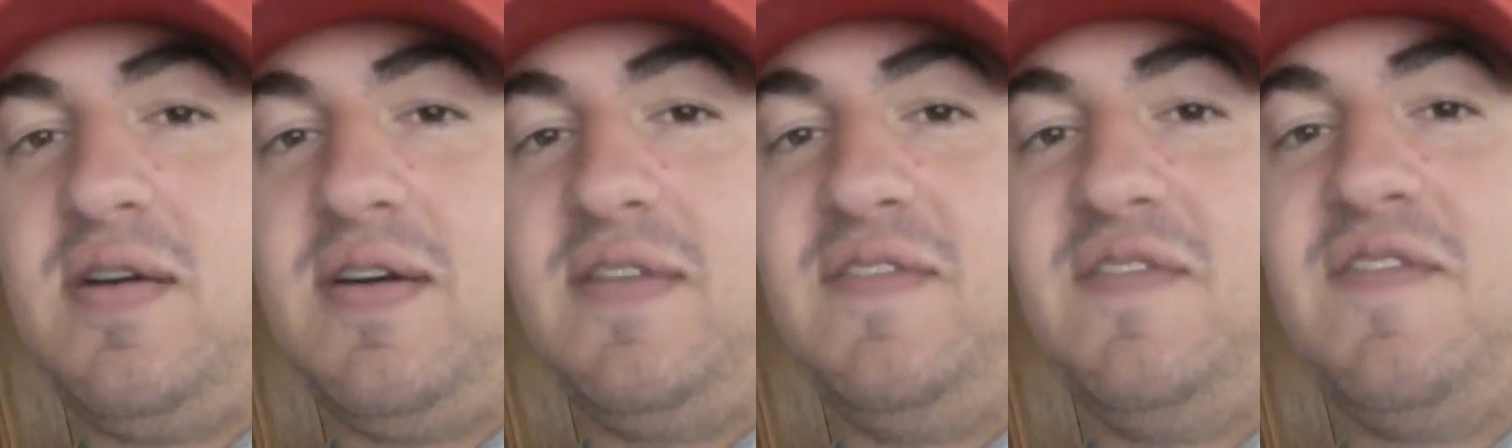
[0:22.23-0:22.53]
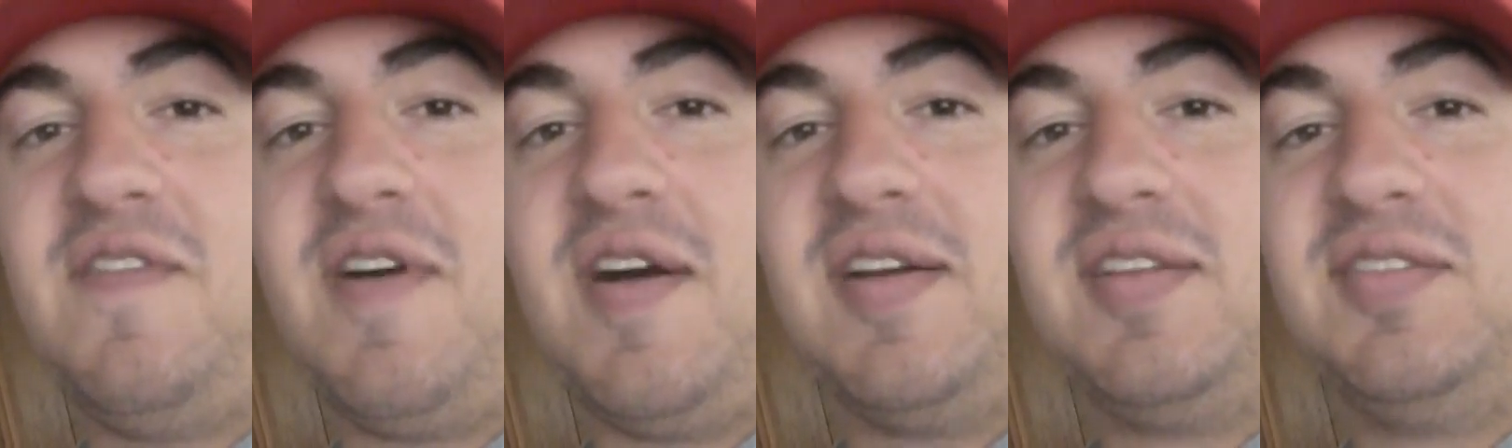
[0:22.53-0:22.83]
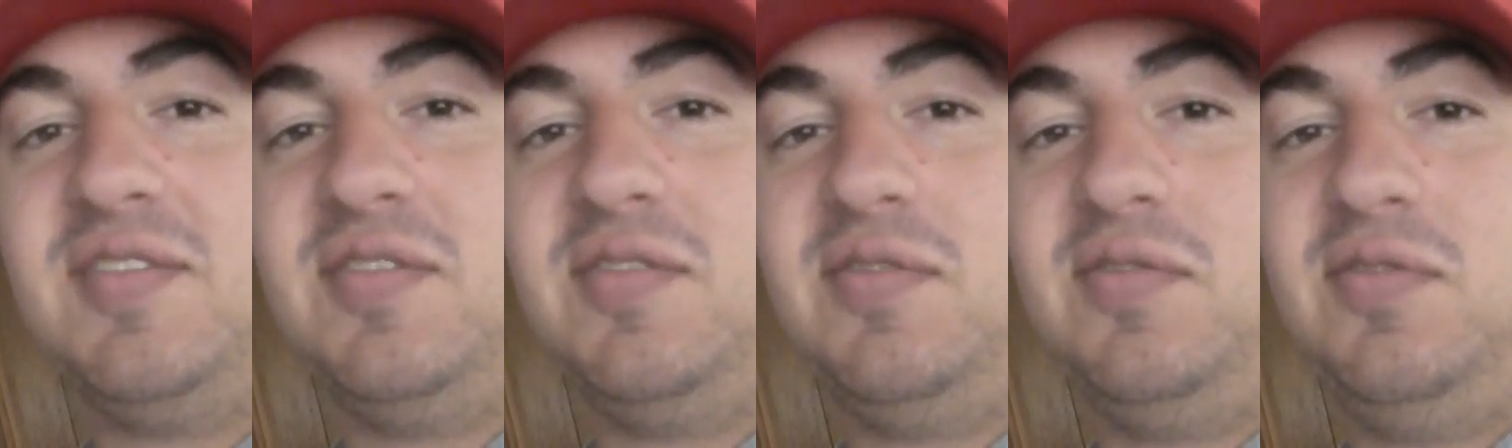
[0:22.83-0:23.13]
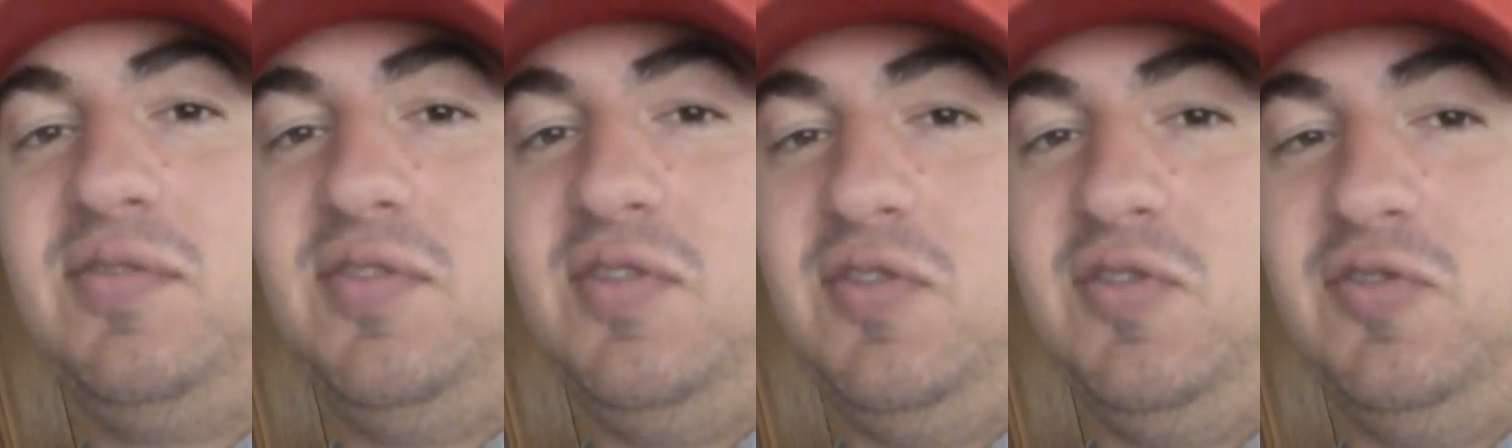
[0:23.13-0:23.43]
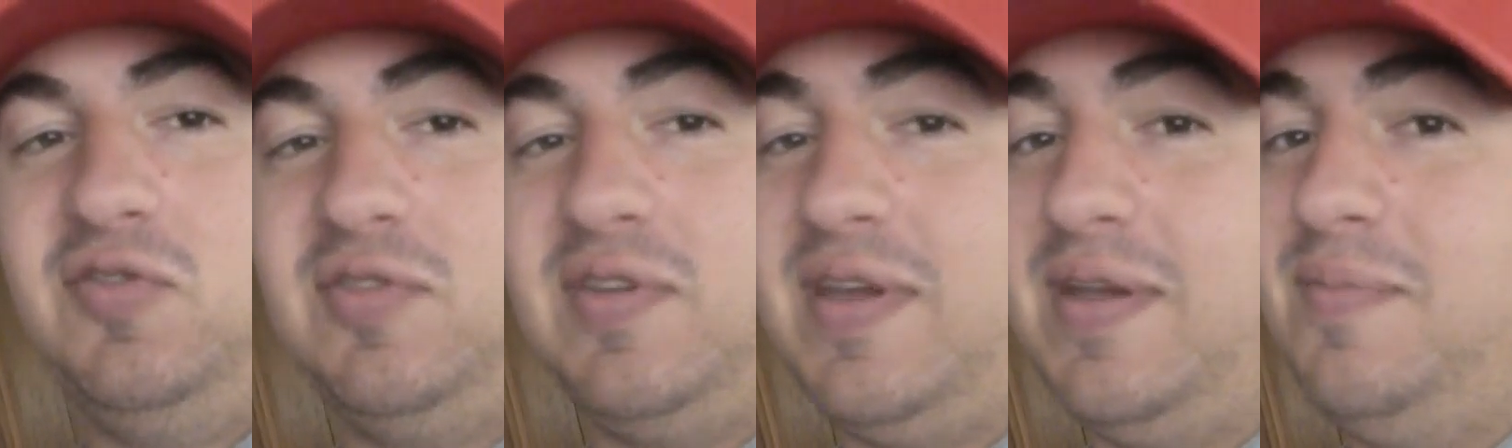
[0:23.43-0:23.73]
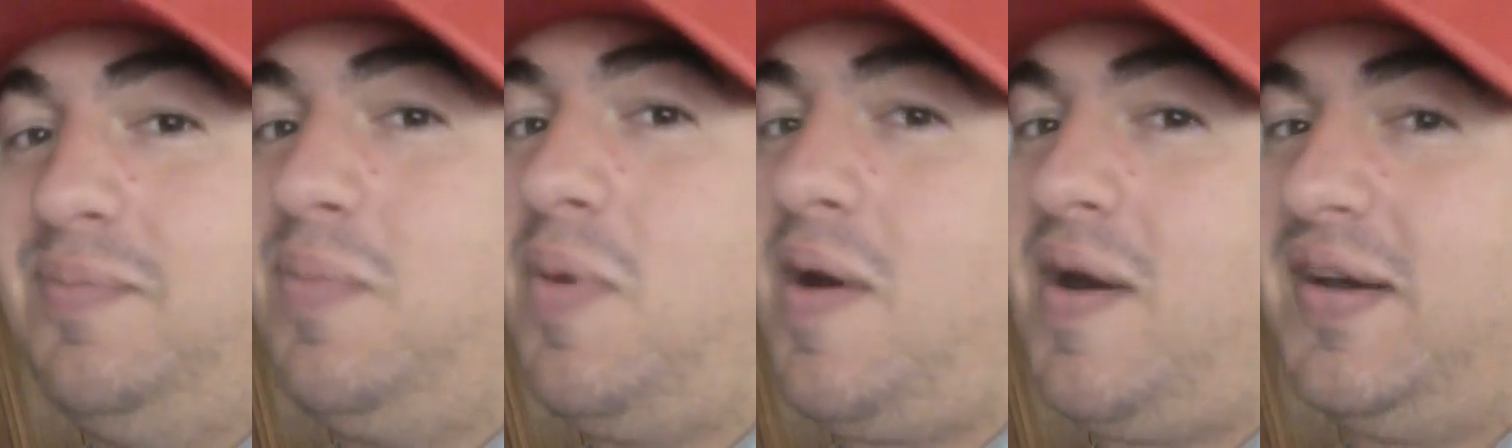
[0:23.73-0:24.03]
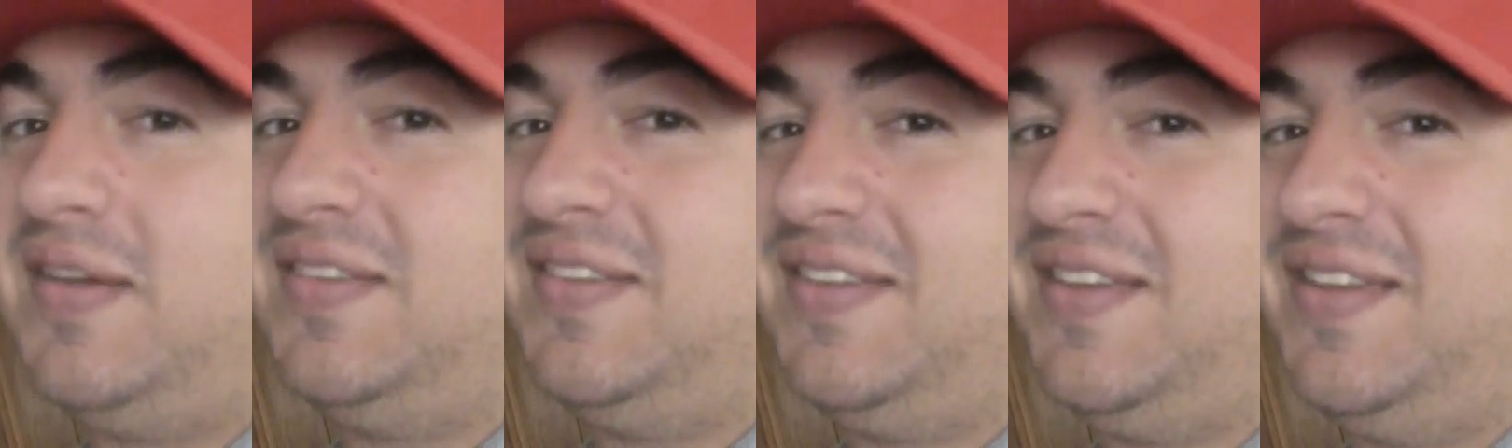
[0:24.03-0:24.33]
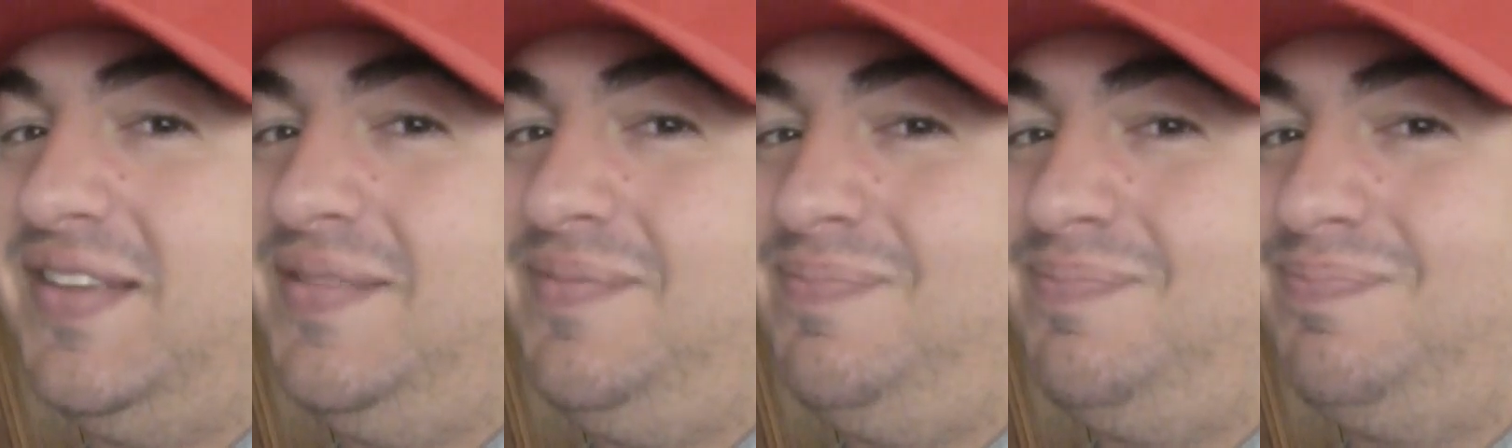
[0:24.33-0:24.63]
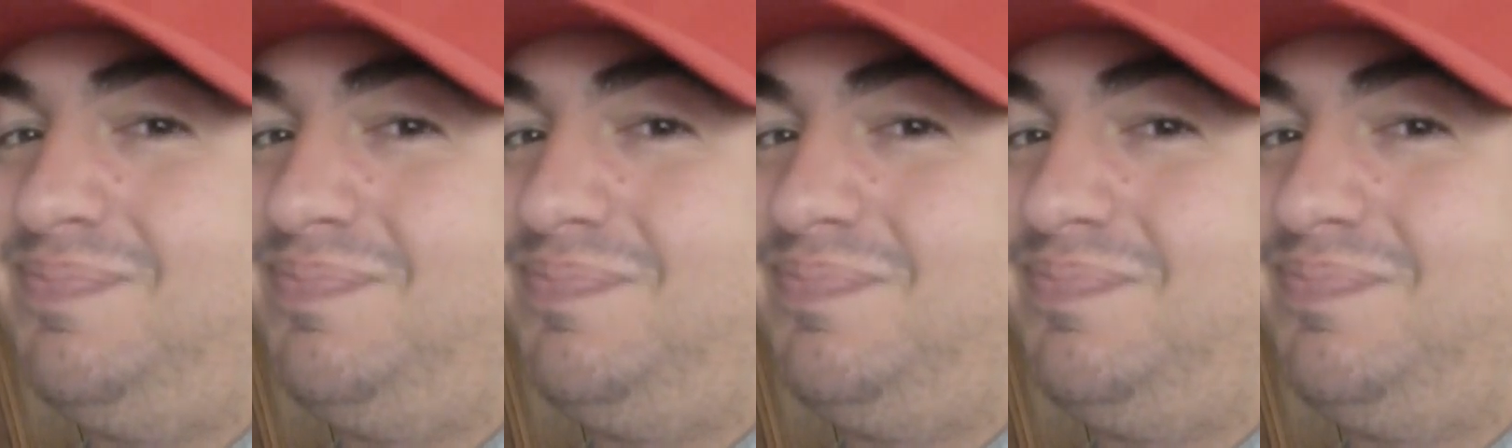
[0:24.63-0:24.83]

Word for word: on Fox News in Boston.